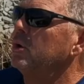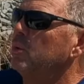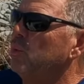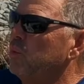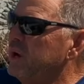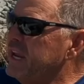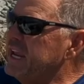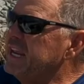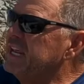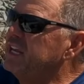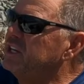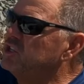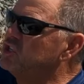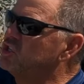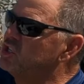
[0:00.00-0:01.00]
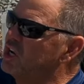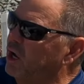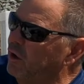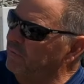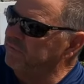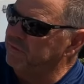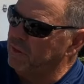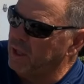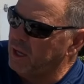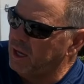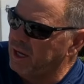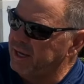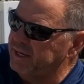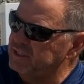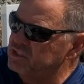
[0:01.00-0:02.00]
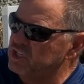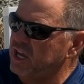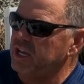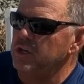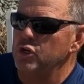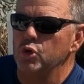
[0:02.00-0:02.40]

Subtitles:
weedy shelf lines and